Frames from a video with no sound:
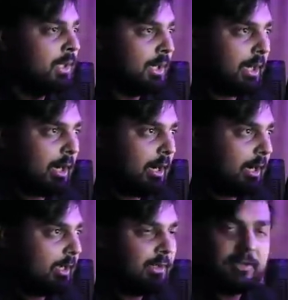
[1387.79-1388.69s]
Uh,
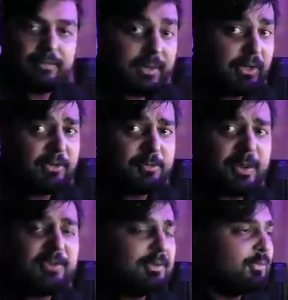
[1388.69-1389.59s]
it, it's a very
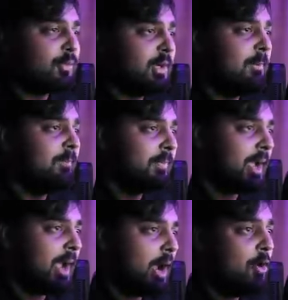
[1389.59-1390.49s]
expensive dream.
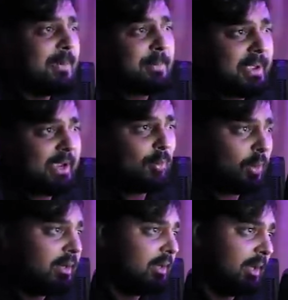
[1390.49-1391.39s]
I, I, hope I'll make it
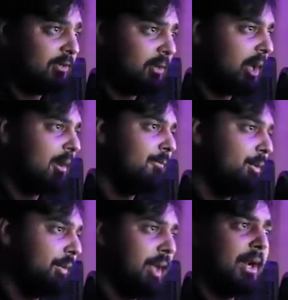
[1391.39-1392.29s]
one day. So yeah, I
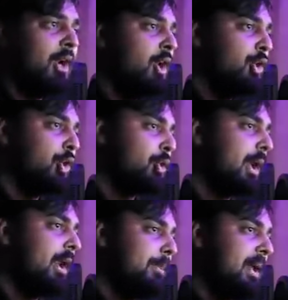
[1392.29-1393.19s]
feel that. You're
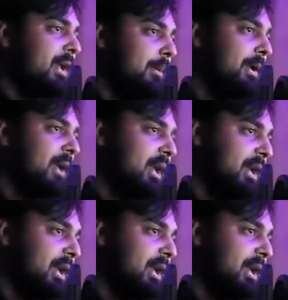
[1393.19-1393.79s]
great at making money and